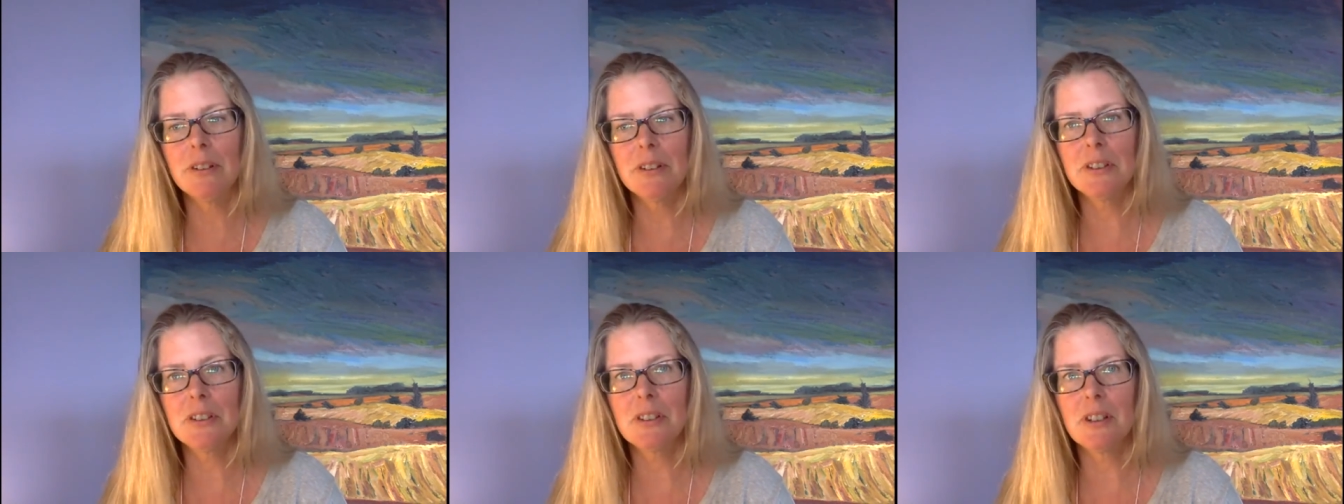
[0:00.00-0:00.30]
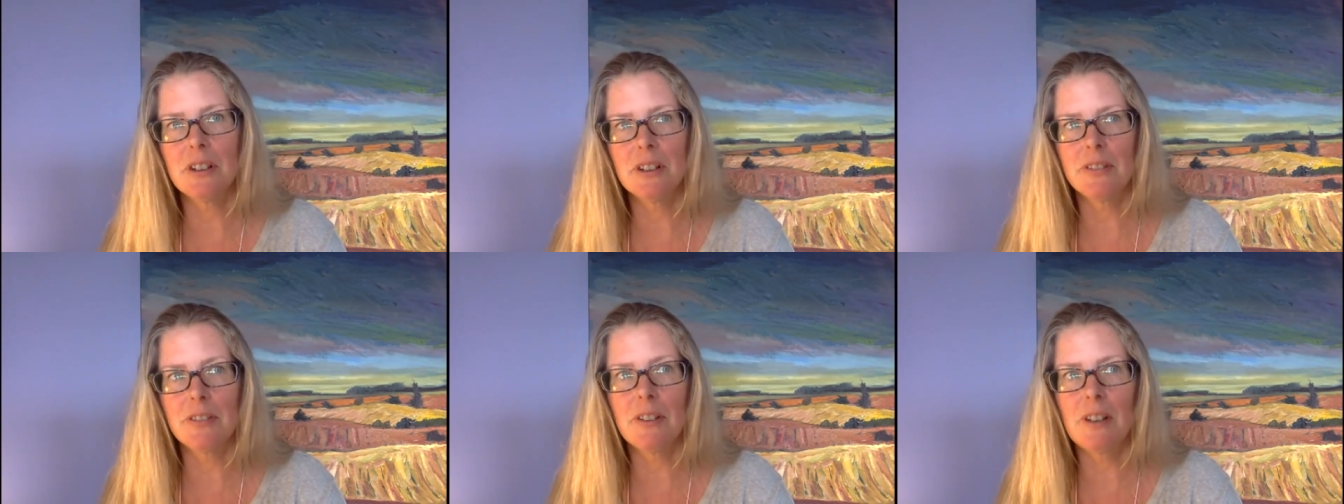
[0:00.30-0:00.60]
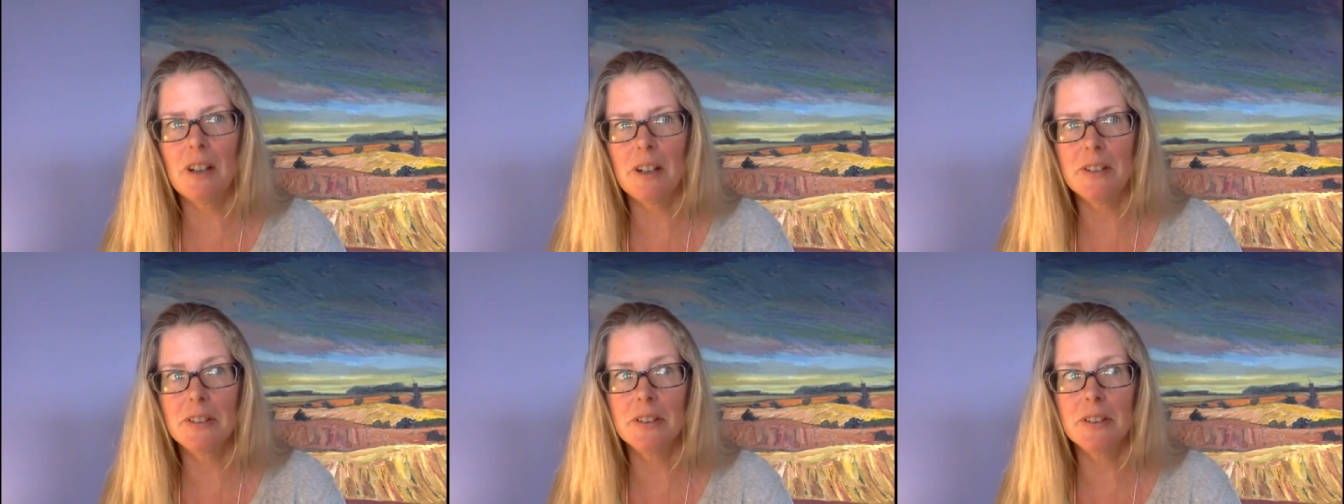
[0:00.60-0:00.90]
the start of
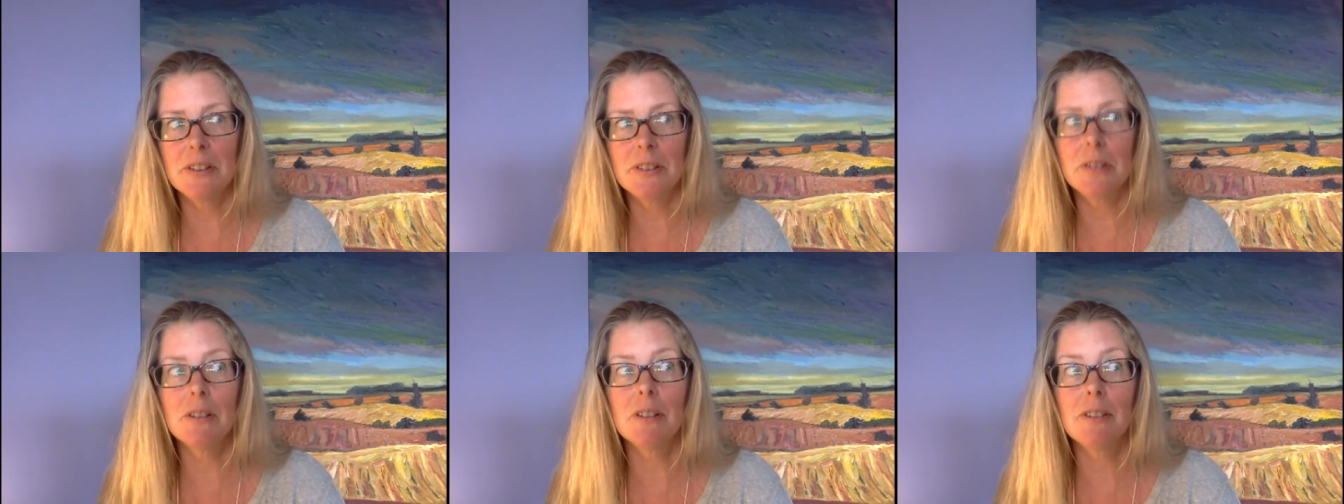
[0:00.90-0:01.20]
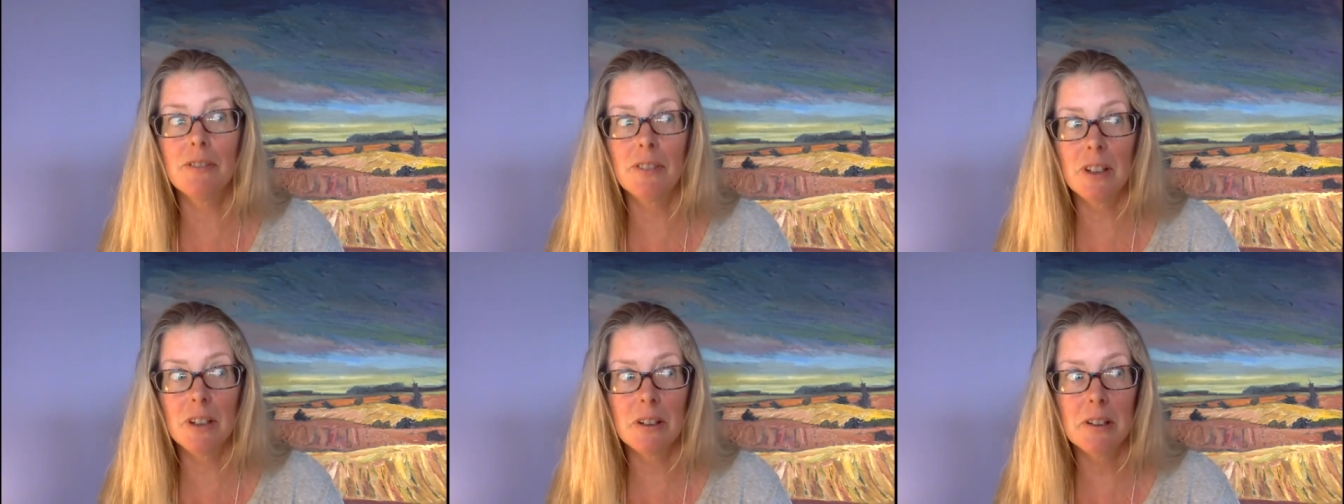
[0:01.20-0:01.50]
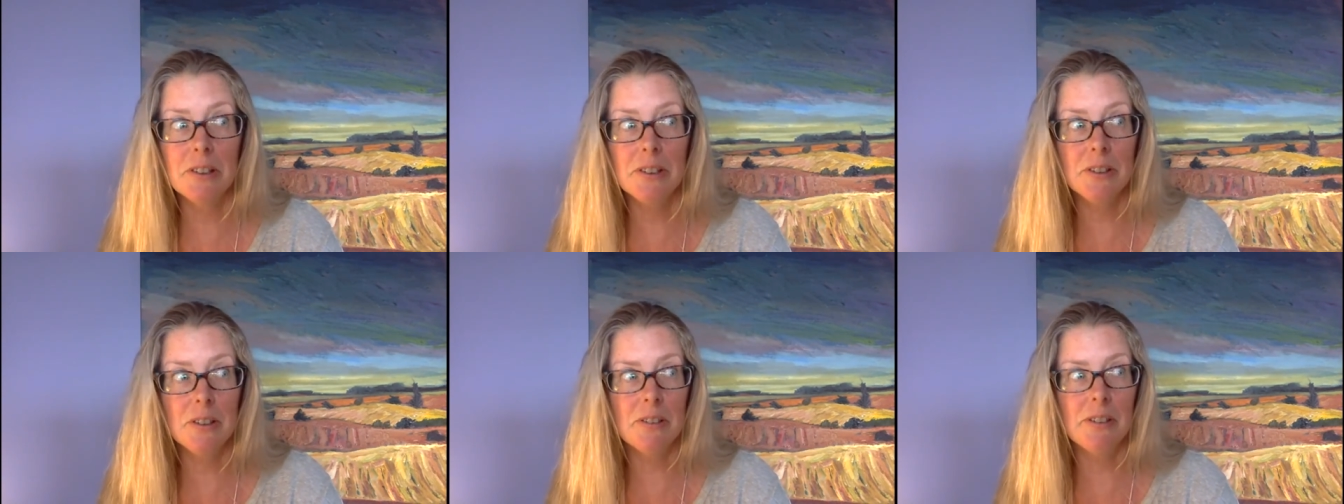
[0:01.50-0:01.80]
classes or
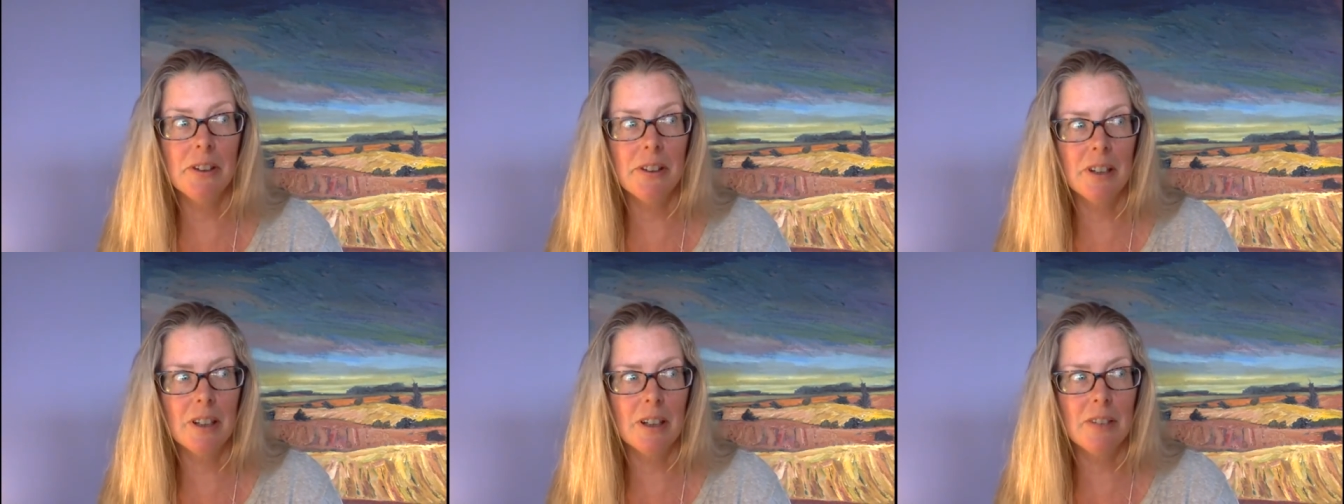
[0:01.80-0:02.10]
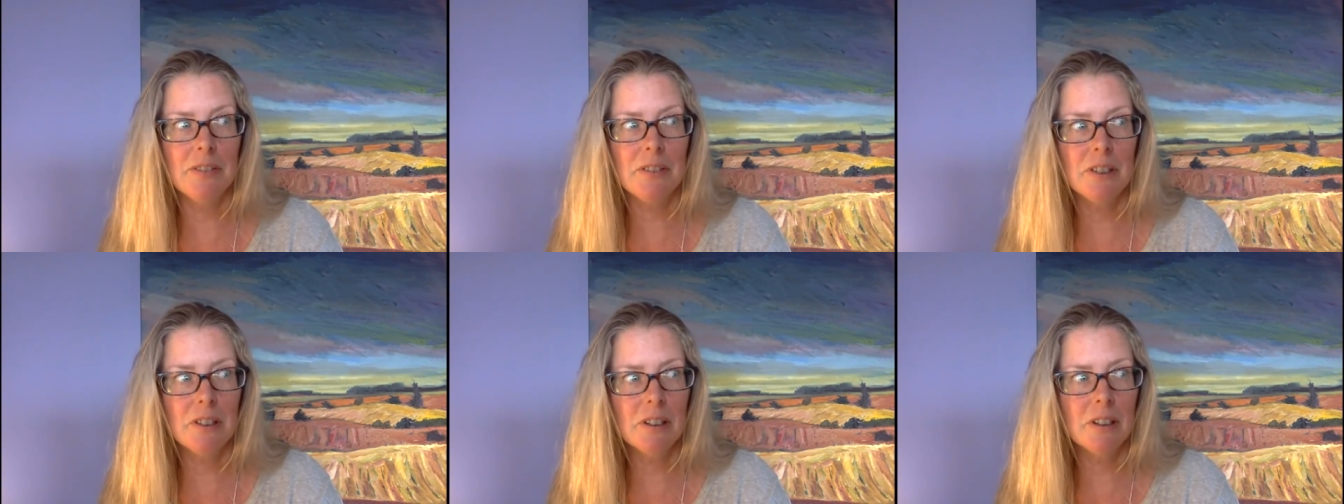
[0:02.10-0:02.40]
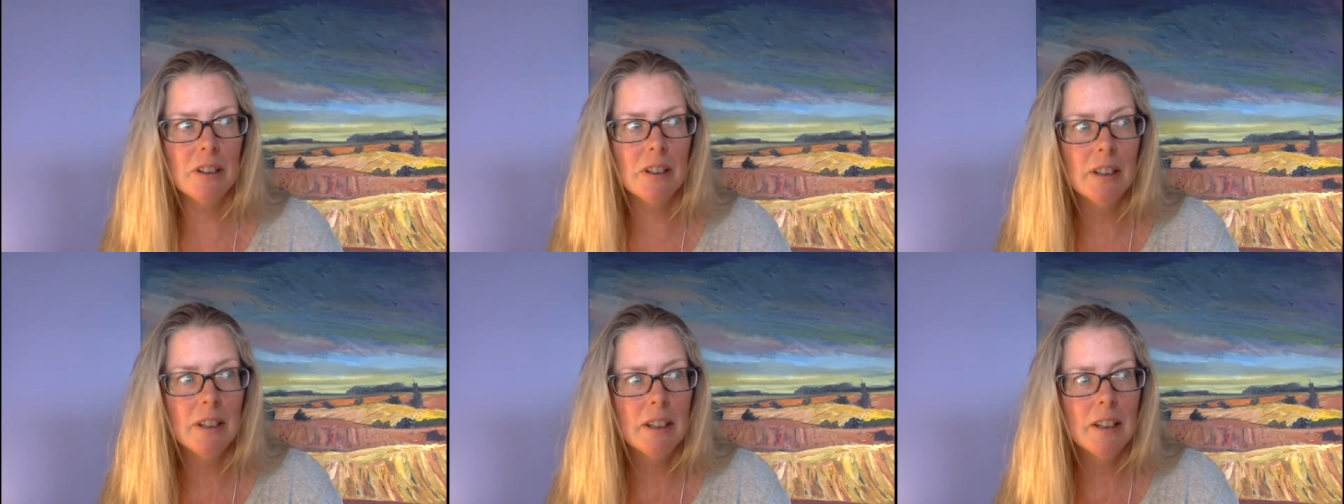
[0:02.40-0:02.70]
very soon
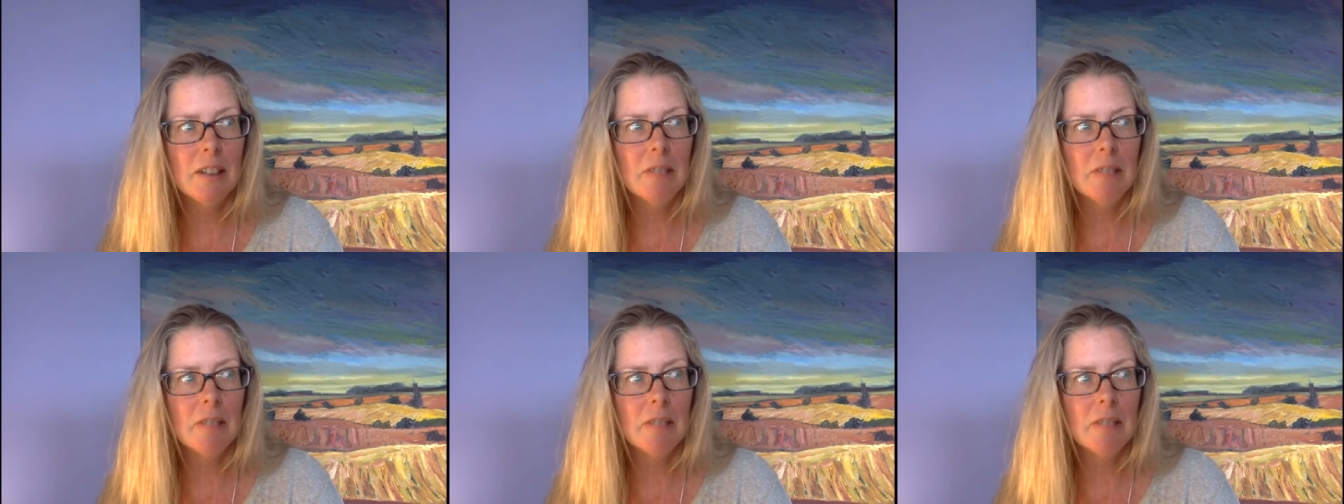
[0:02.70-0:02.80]
thereafter,